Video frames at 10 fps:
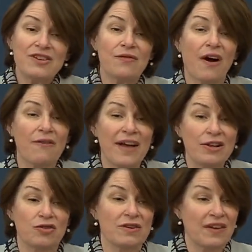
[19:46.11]
of our
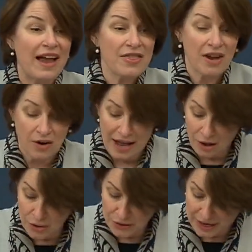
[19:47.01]
veterans and their
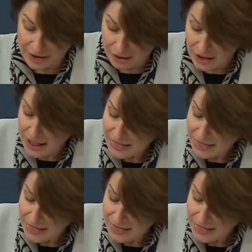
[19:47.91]
health care.